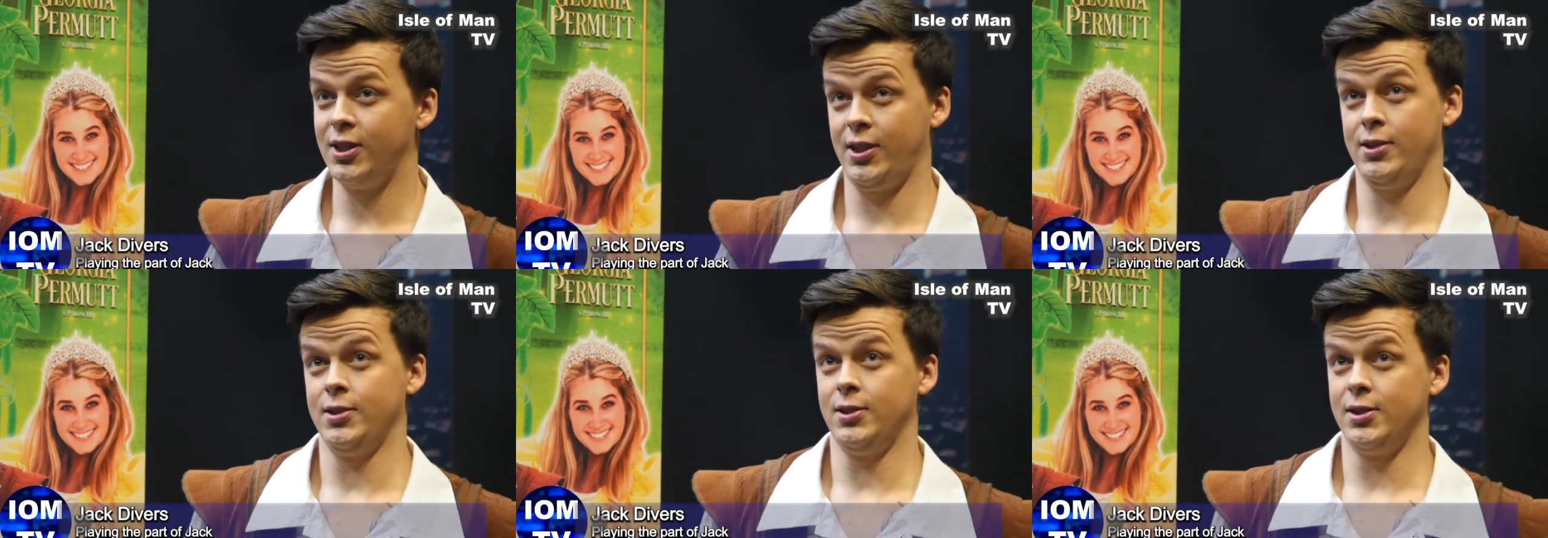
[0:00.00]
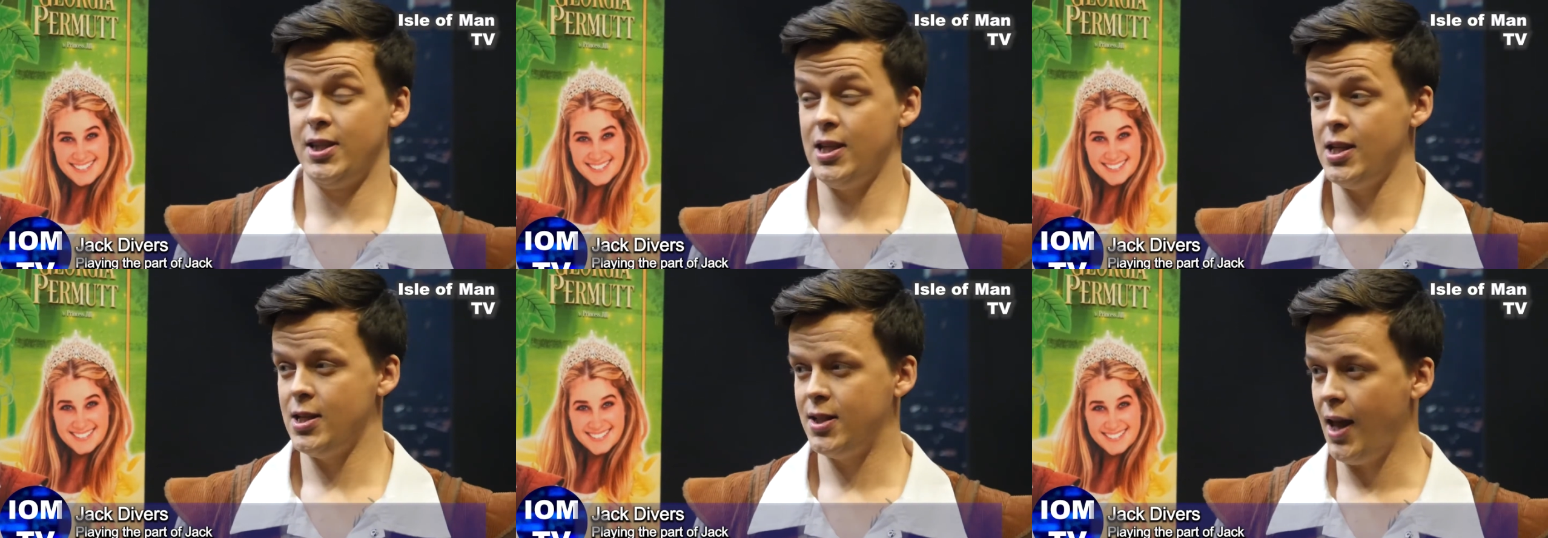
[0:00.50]
Speaker 1: till
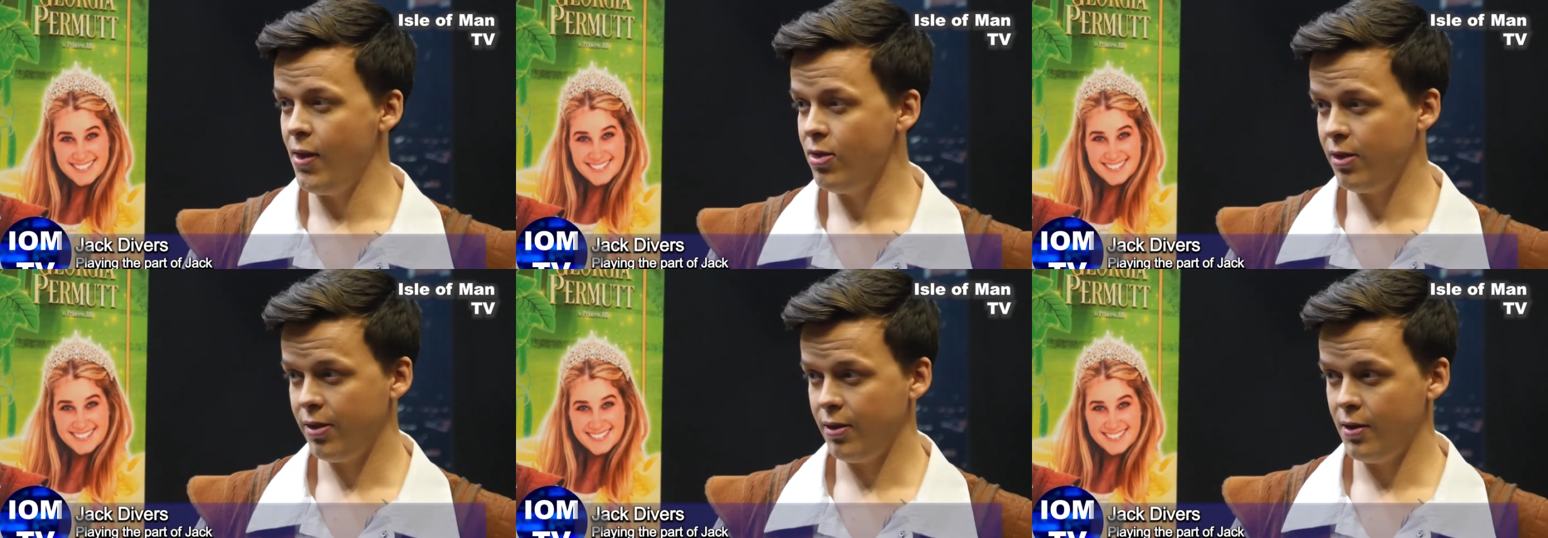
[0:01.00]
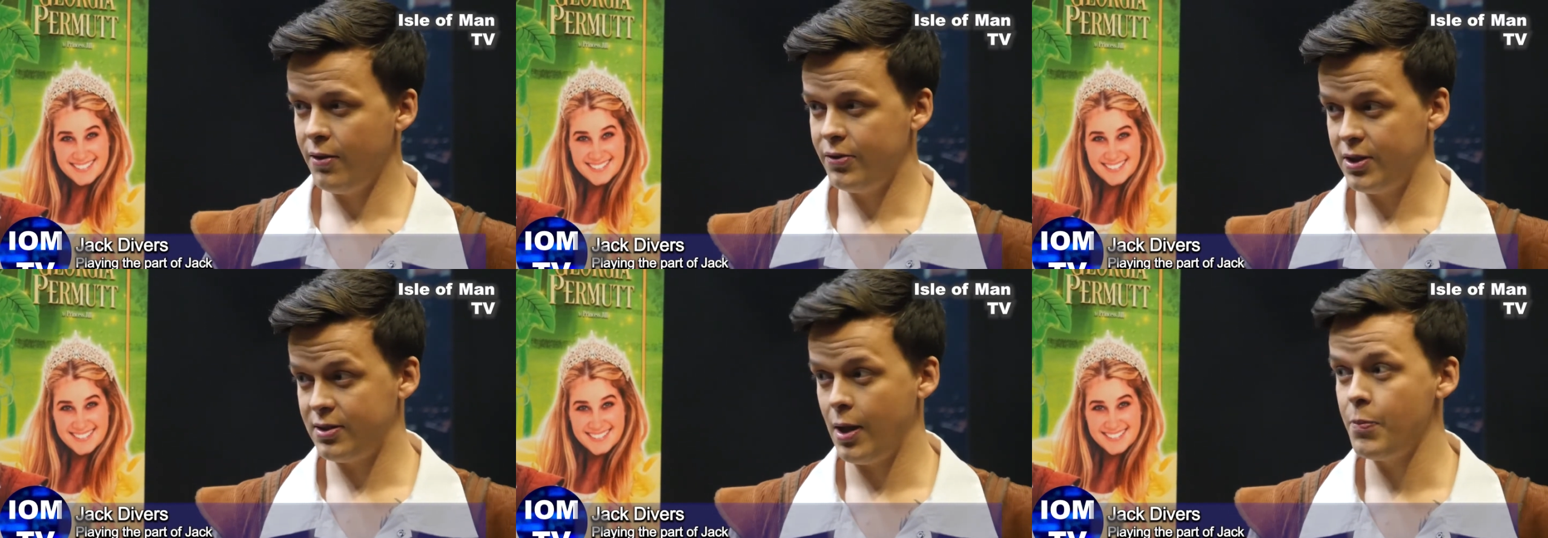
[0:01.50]
the 10th of oh.
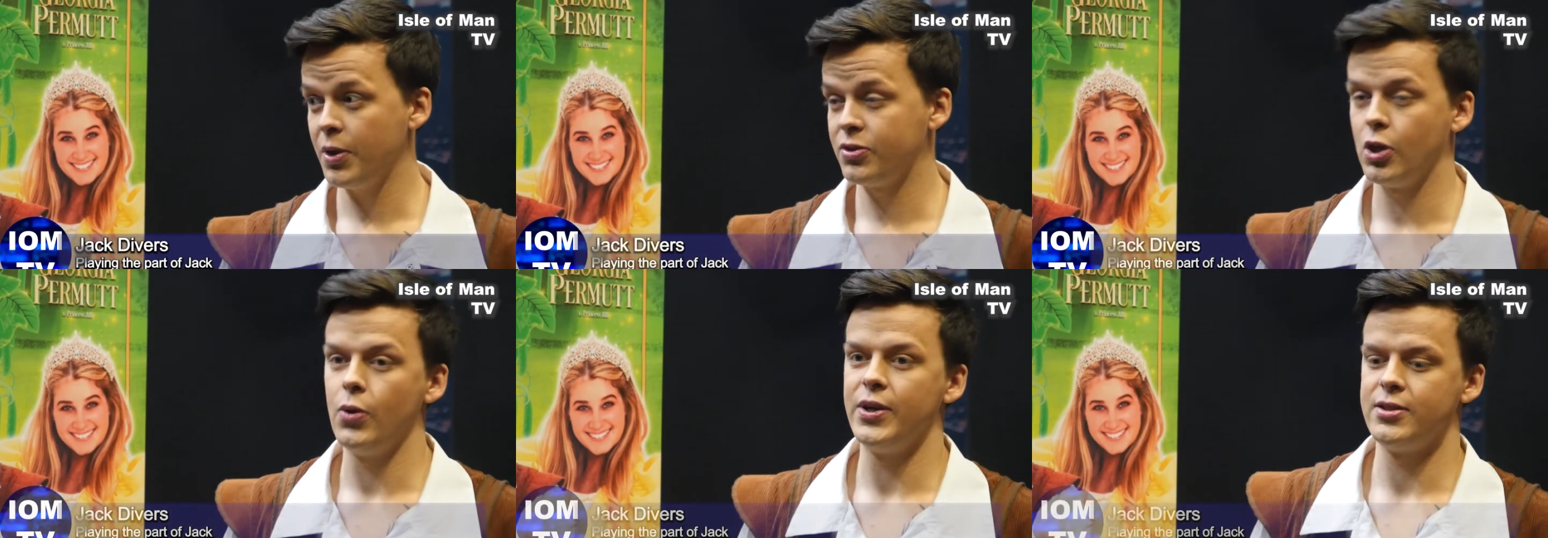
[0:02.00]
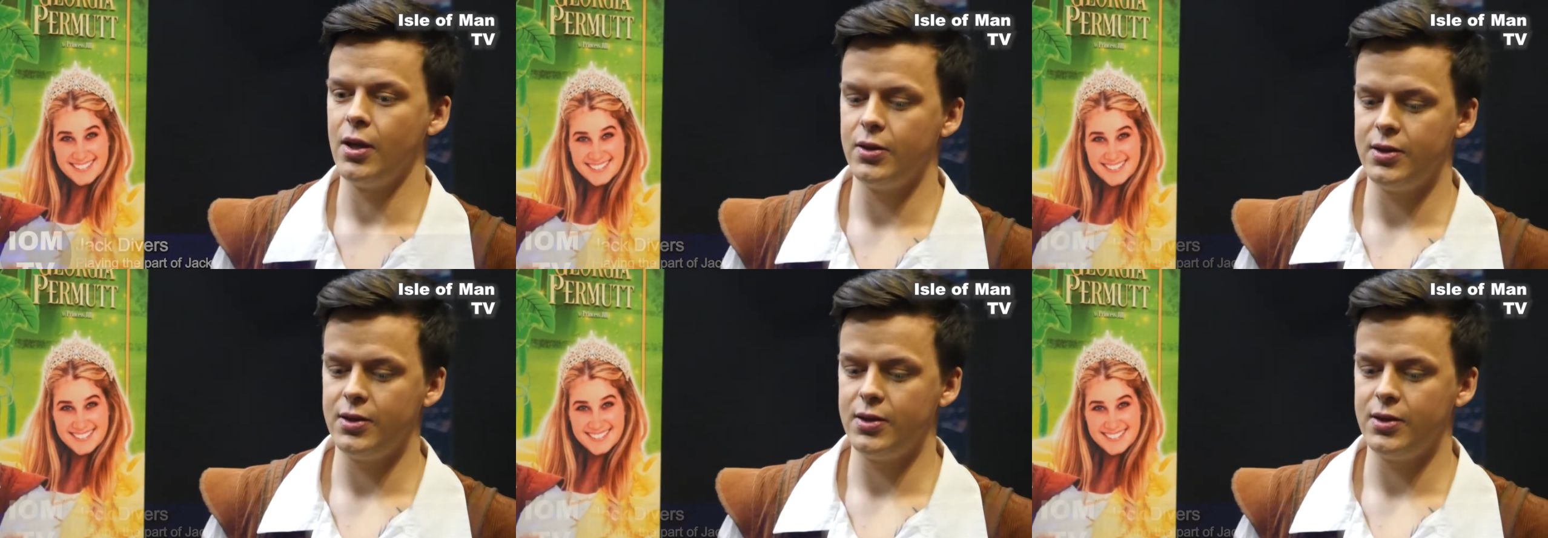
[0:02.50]
December, so it's a,